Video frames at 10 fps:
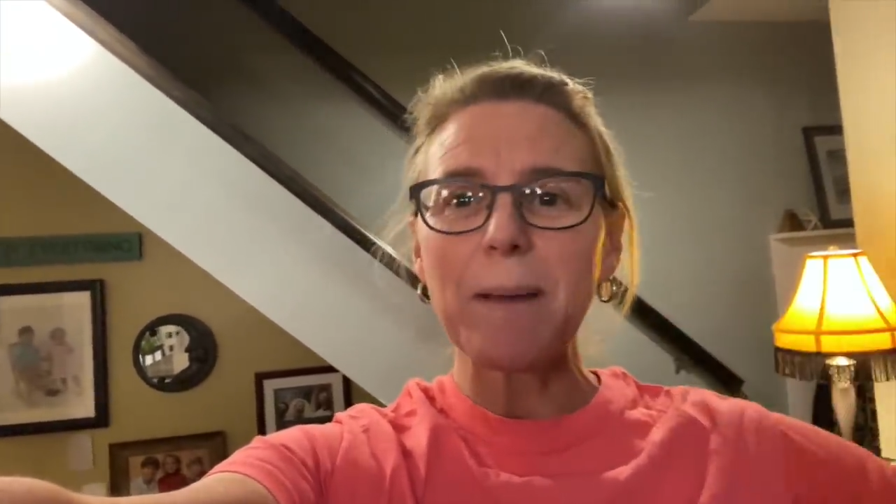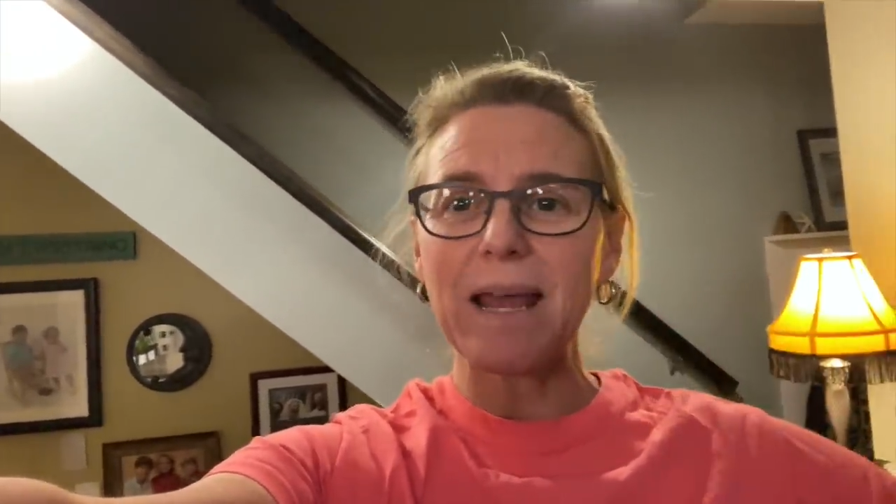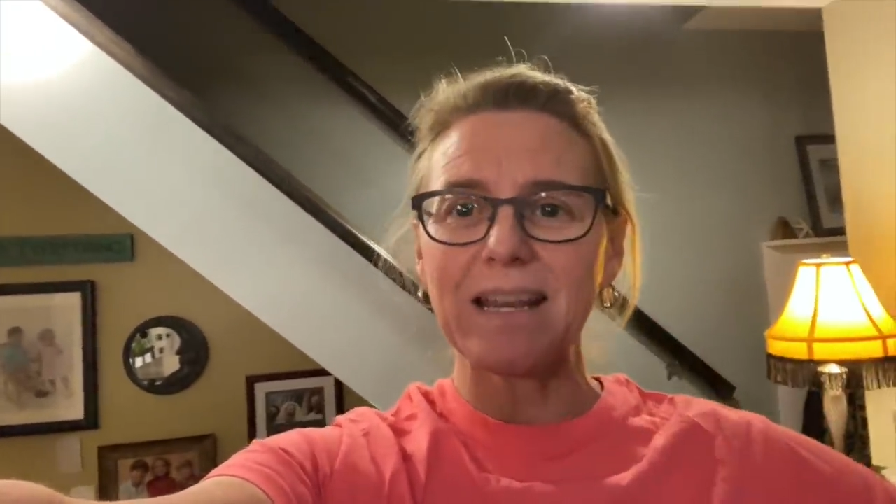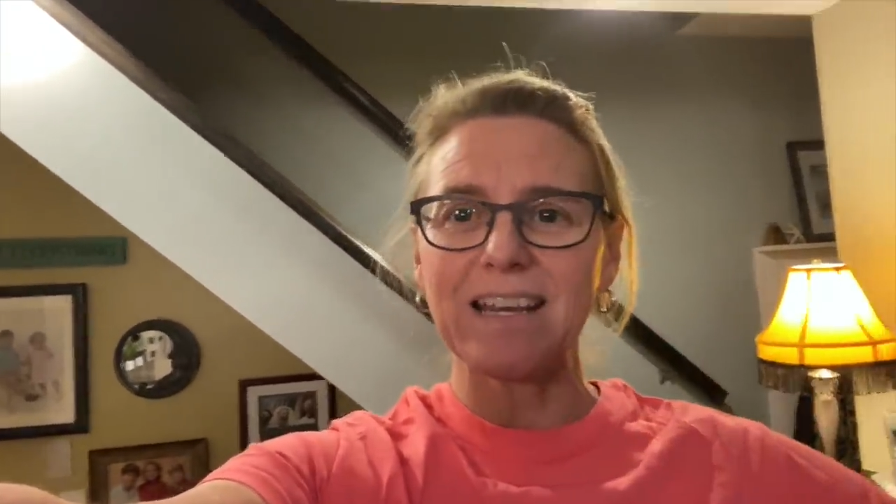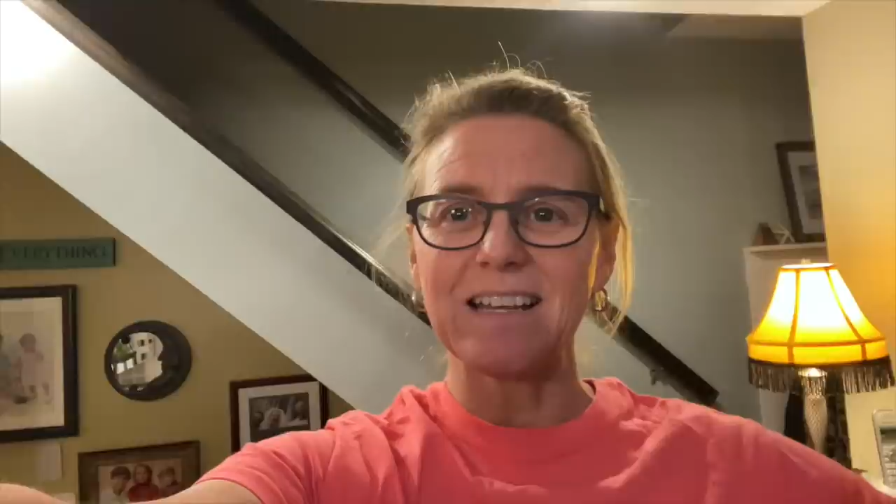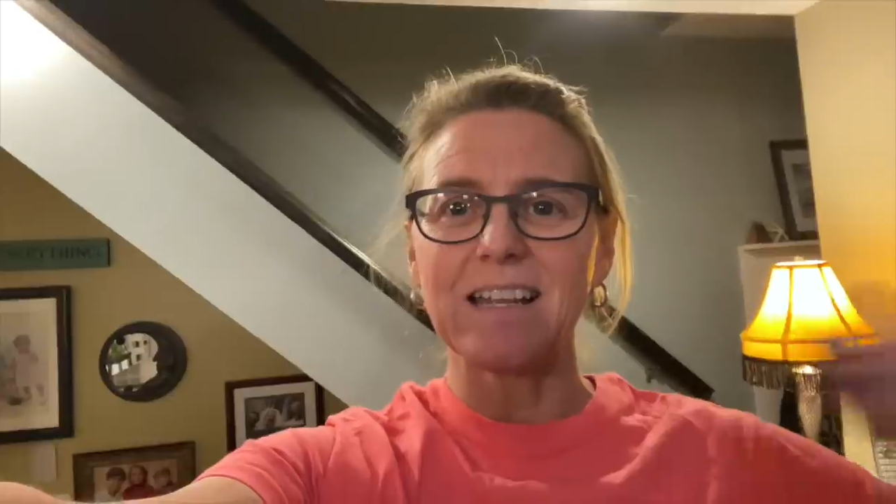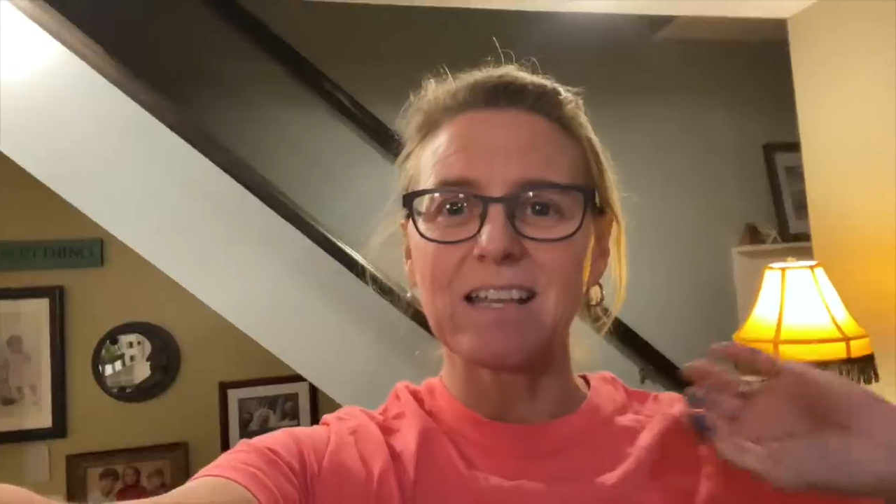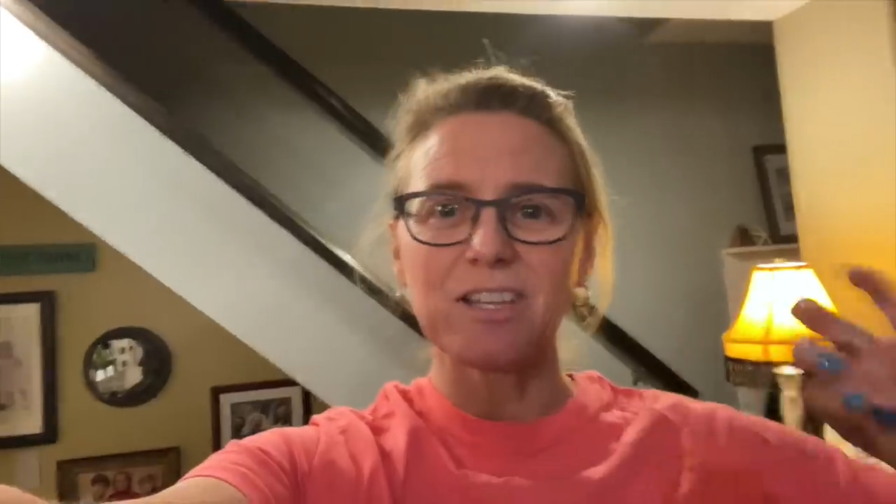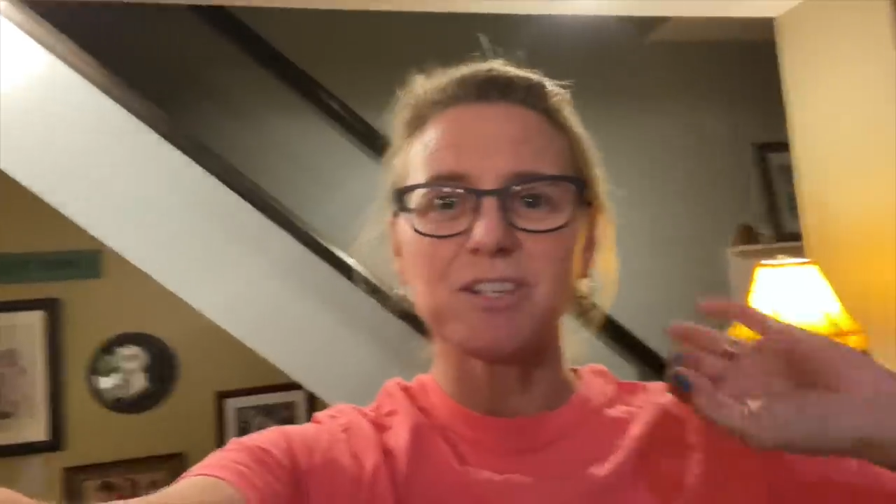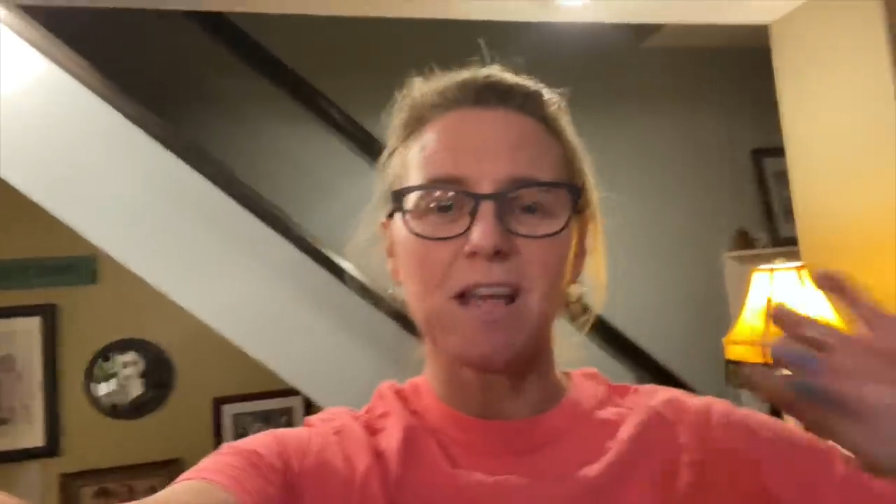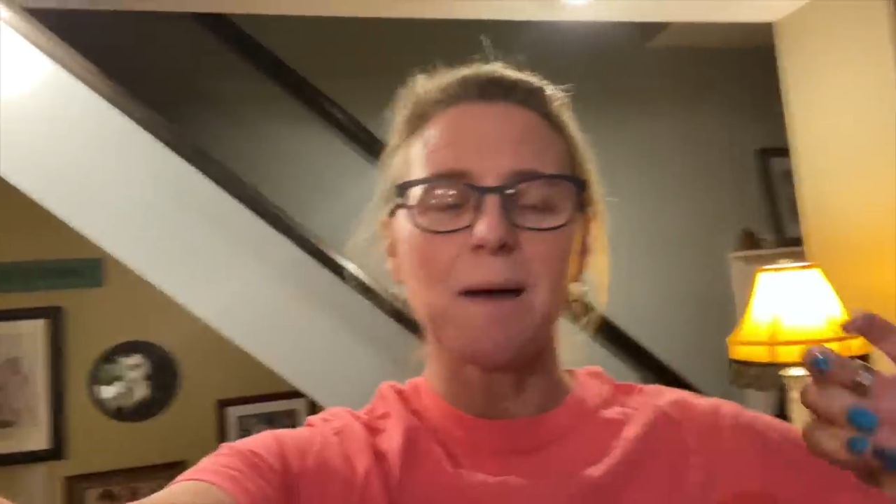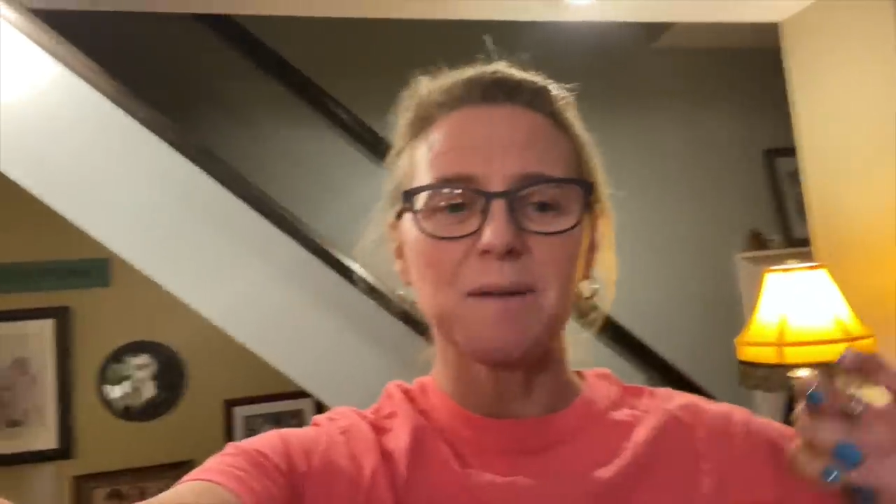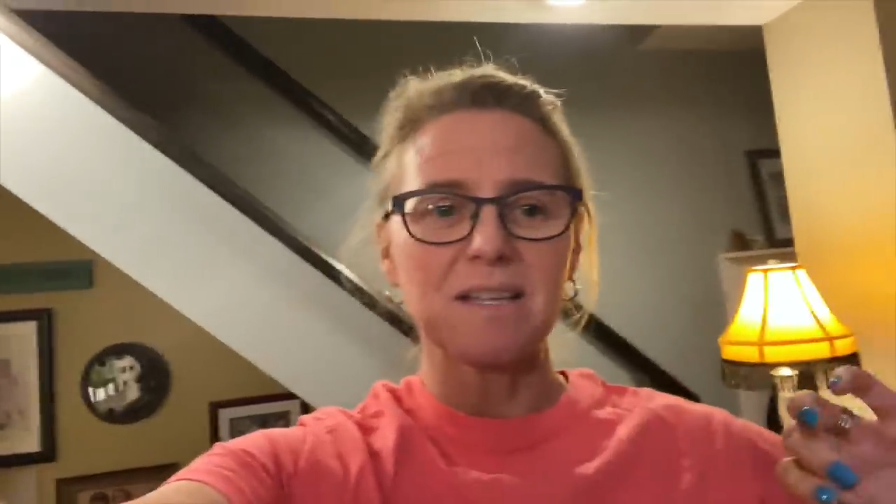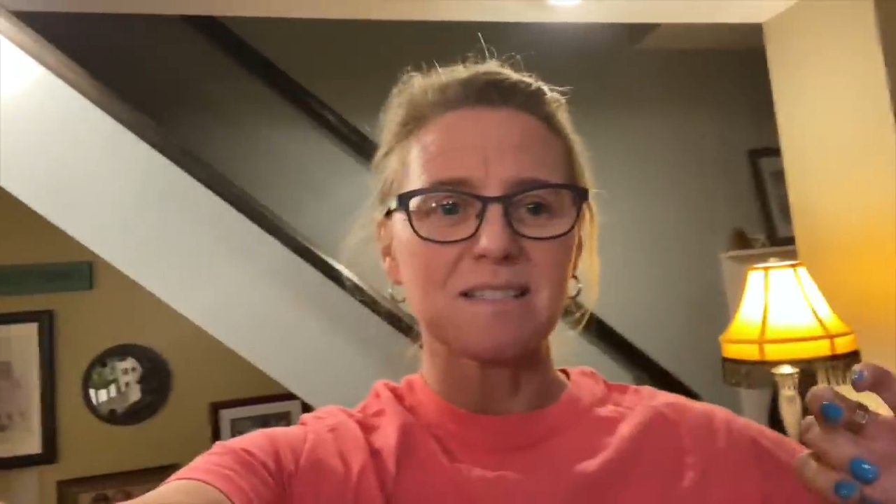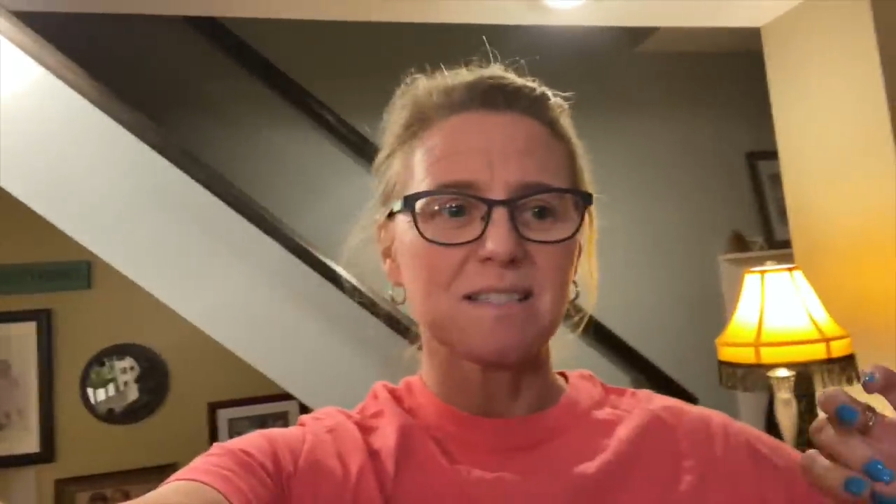painted kitchen cabinet.